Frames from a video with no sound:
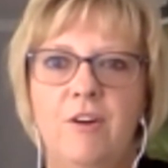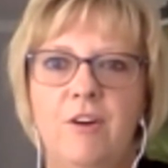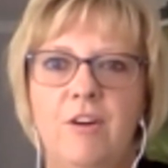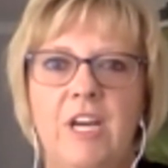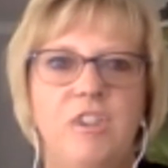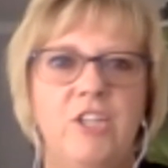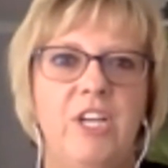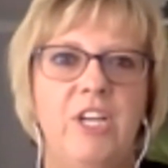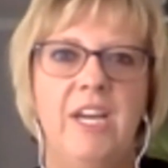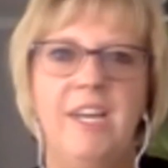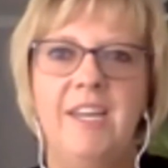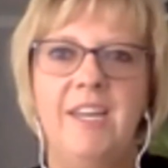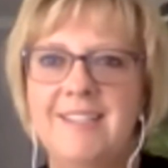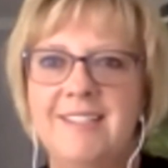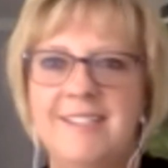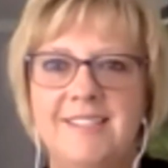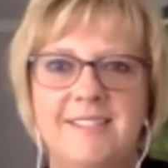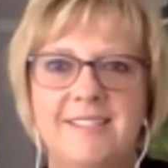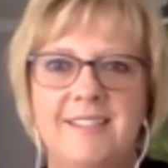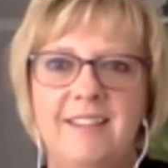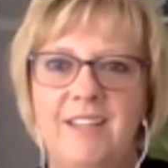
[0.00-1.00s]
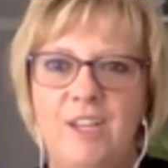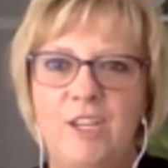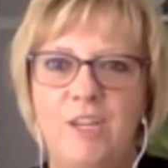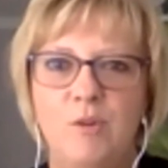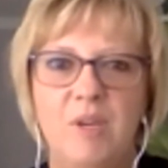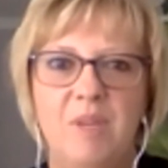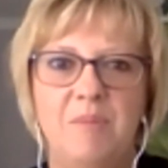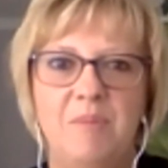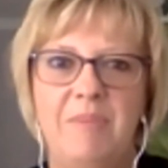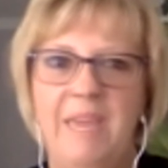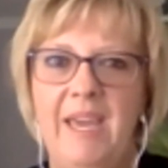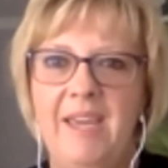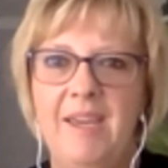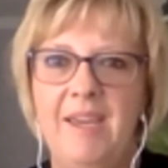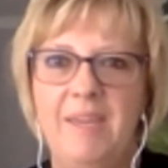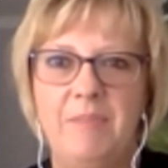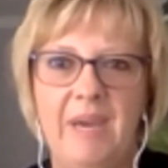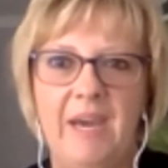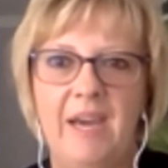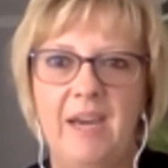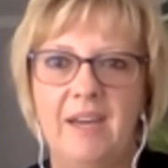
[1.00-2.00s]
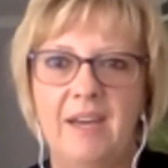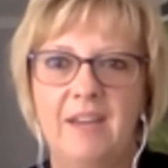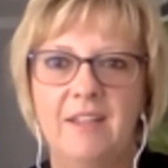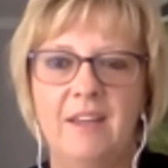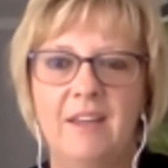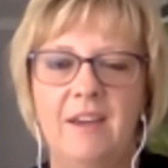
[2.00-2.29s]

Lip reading: not checking to see that you can pay it back.